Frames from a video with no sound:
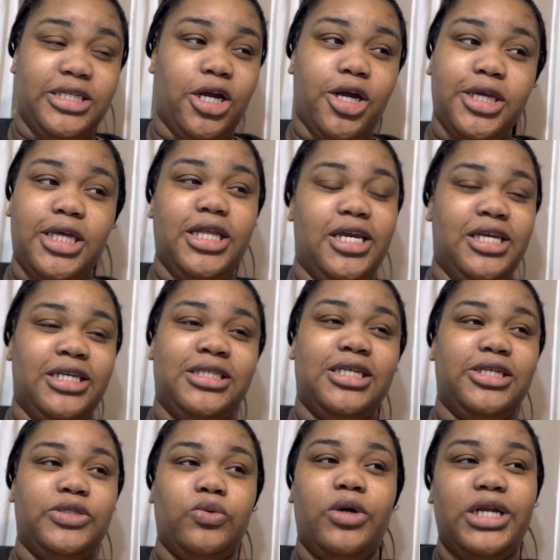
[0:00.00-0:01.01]
Hercules
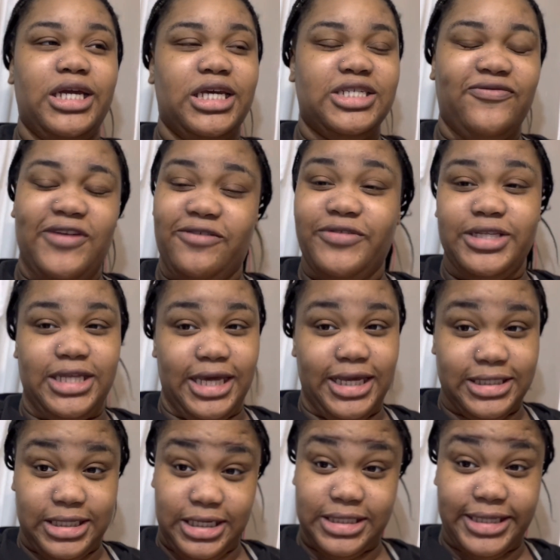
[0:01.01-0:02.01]
is one of his favorite
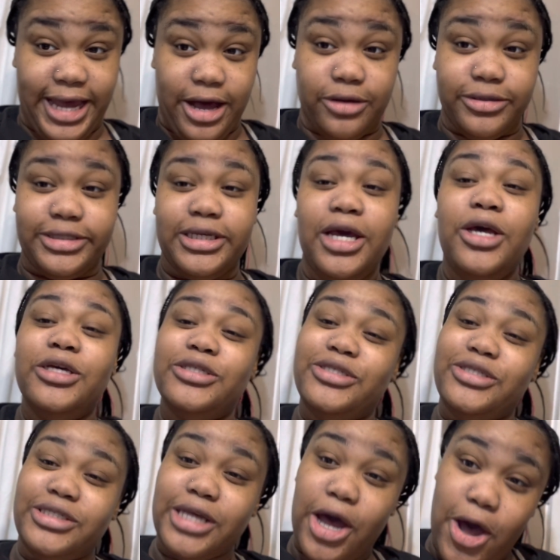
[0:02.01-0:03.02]
things in his house.
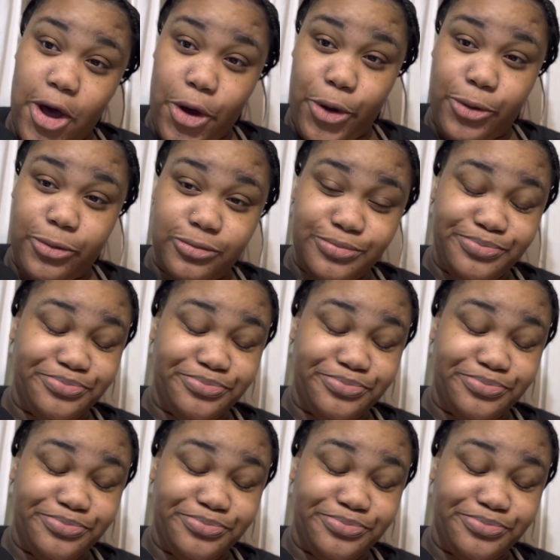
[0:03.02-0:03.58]
So,